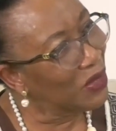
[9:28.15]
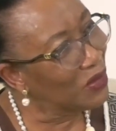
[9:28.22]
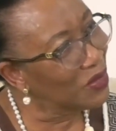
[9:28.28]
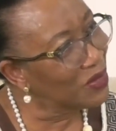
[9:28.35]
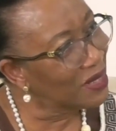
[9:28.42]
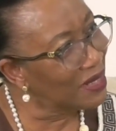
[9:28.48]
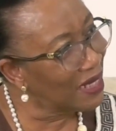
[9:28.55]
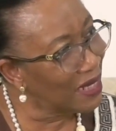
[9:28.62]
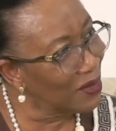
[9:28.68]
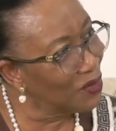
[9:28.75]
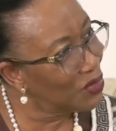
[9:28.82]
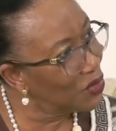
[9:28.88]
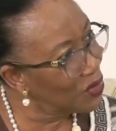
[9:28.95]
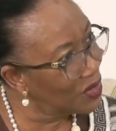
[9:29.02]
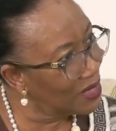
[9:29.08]

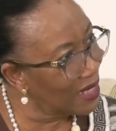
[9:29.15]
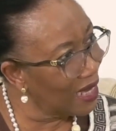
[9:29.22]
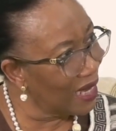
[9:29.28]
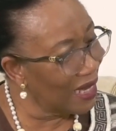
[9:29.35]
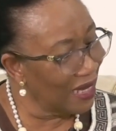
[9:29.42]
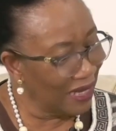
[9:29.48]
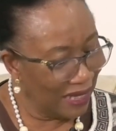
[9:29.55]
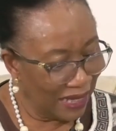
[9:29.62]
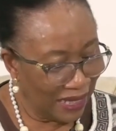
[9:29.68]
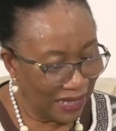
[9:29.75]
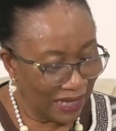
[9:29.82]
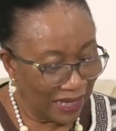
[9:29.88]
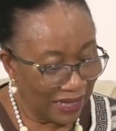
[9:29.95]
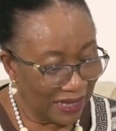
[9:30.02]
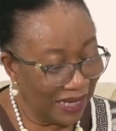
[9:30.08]
also say,
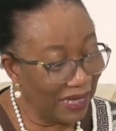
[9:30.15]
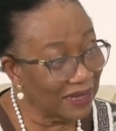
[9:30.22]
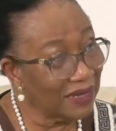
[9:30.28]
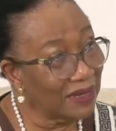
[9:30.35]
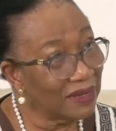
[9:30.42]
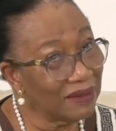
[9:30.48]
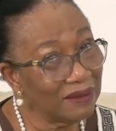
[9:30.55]
that